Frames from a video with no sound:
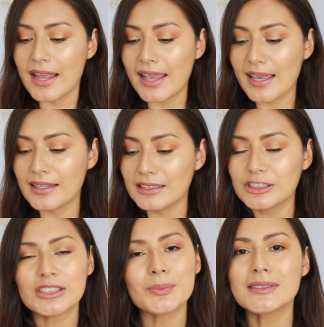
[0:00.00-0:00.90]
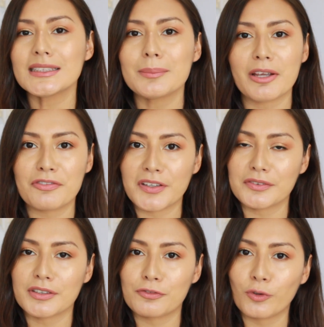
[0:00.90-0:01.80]
and it just wasn't my
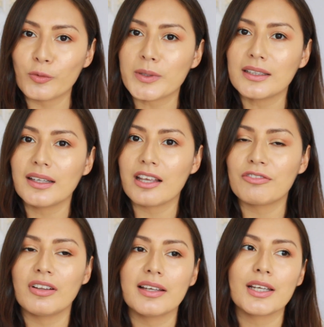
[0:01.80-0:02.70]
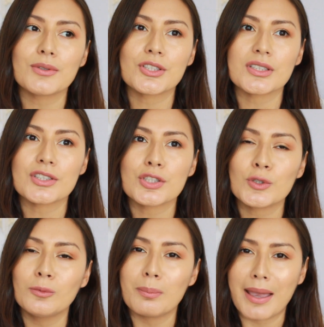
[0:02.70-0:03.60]
favorite formula. I felt like it was just
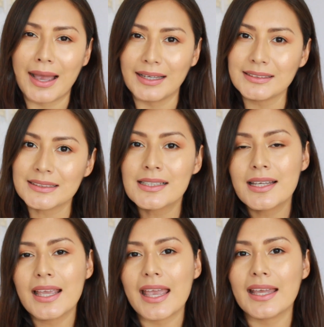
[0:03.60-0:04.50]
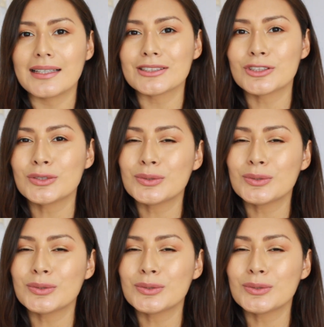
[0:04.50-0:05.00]
too matte and